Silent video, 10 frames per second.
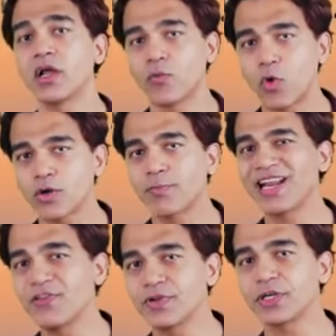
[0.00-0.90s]
What
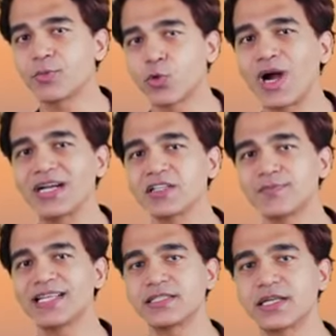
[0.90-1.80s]
benefit it provides is
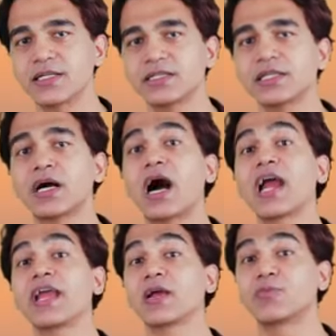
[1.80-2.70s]
basically the
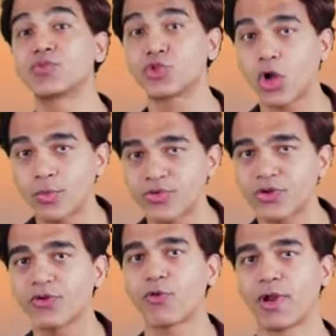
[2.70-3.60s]
high
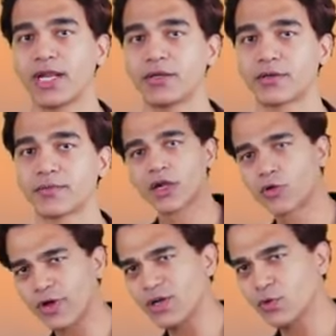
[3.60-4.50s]
absorption rate.
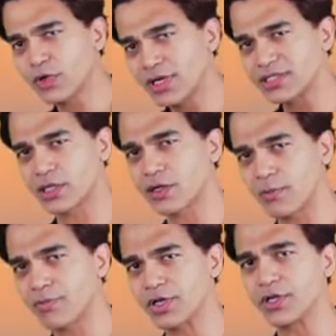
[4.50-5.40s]
Greenworld as a
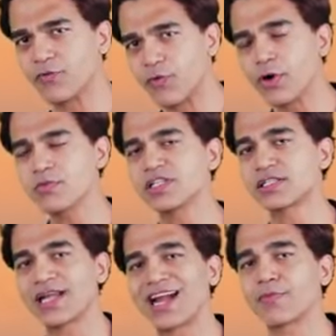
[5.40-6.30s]
company firmly
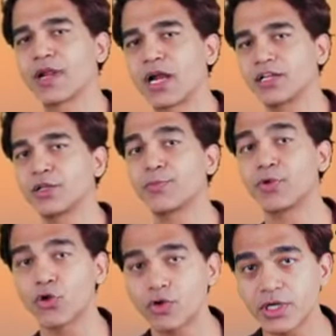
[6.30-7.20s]
stand behind the
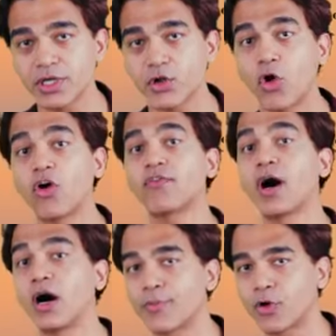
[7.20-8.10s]
purity of
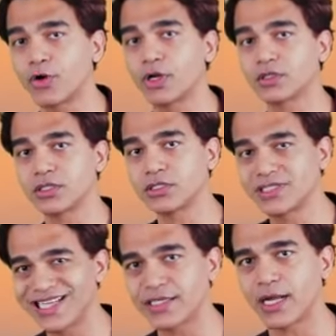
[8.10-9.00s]
our product, the
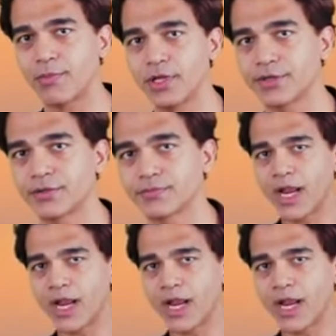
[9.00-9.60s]
zinc tablet.